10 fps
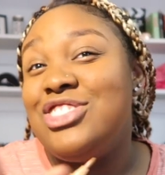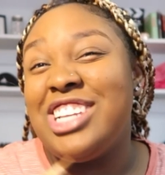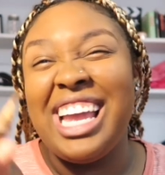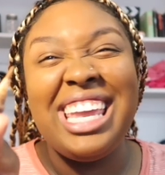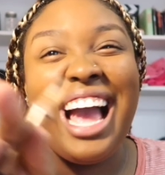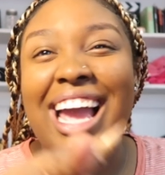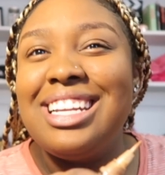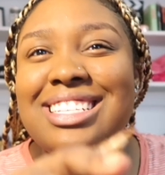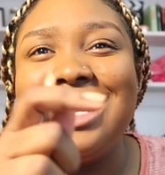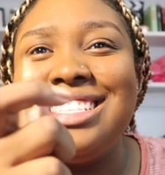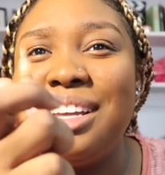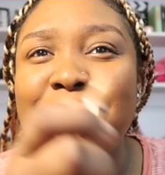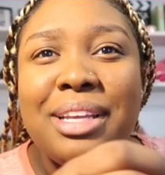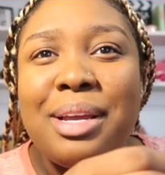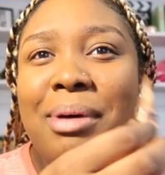Jackie Aina said
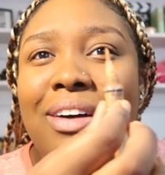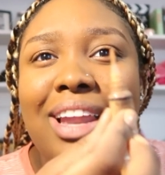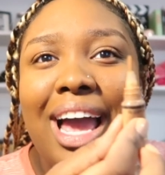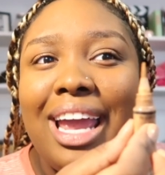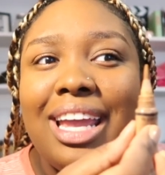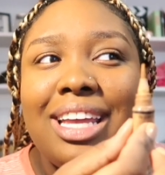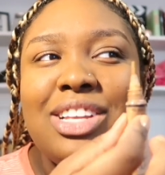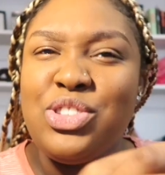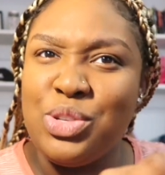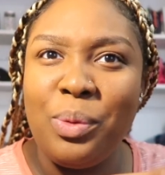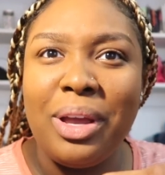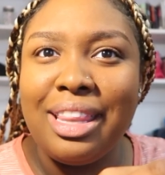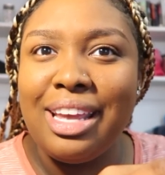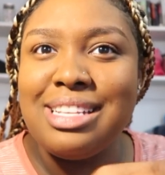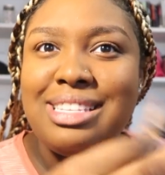something about like doing
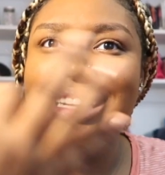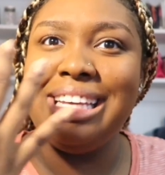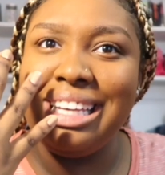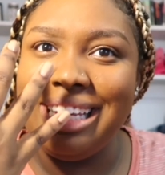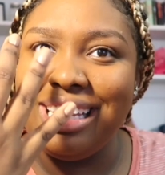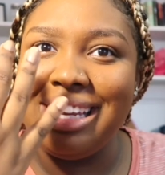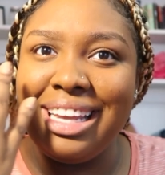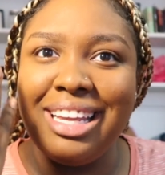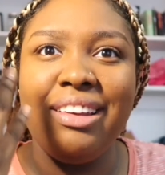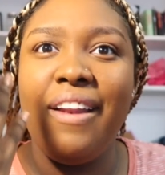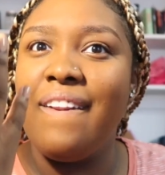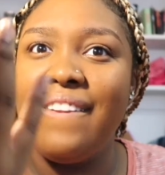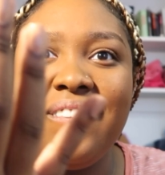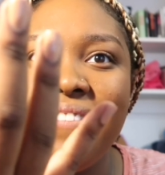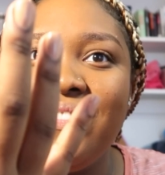this and heat and
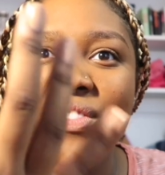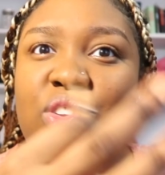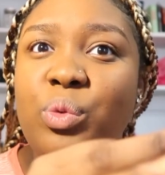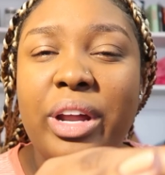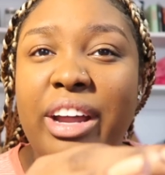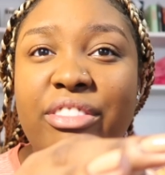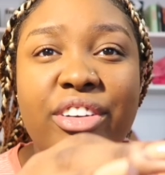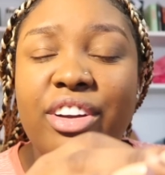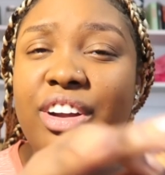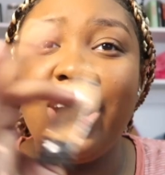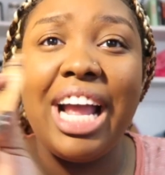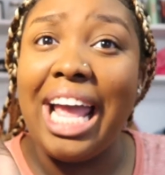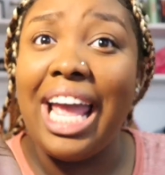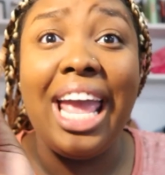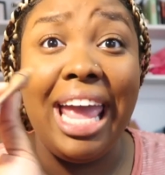whatever.
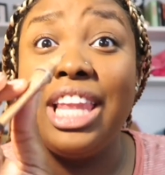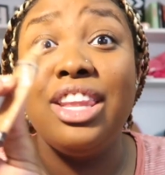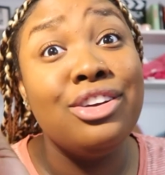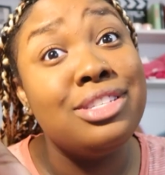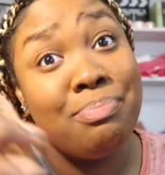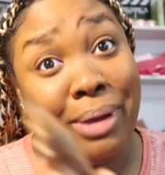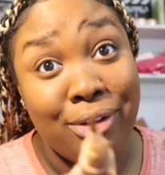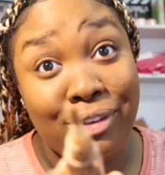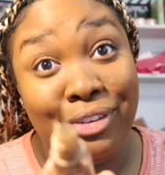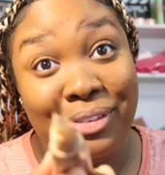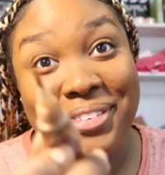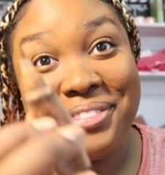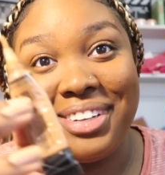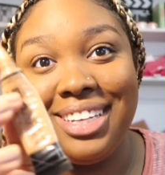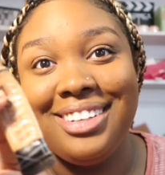It looks better
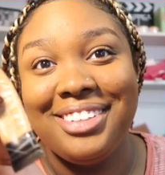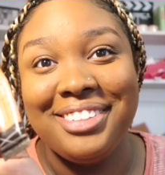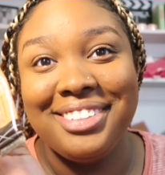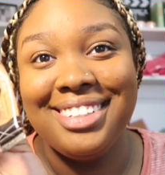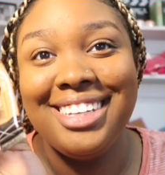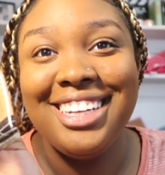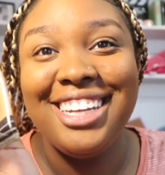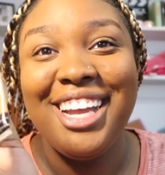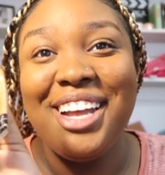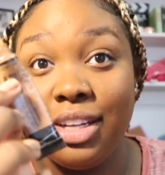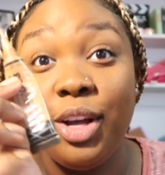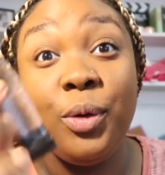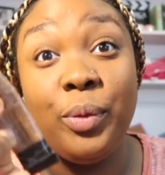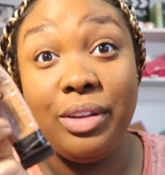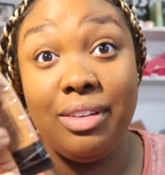when you
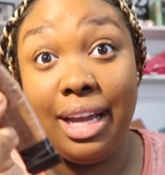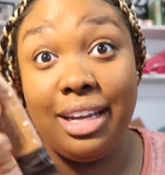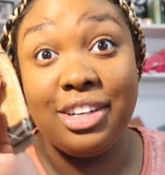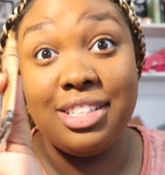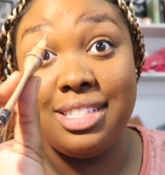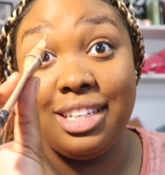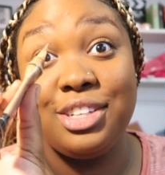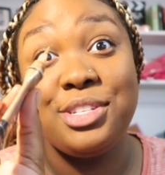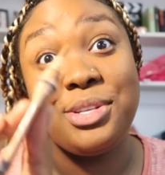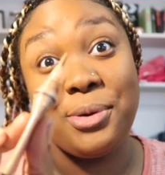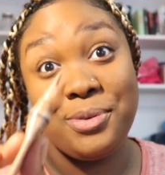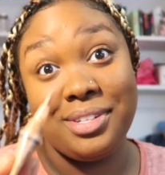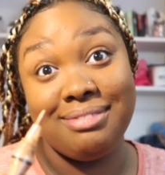let your concealer soak.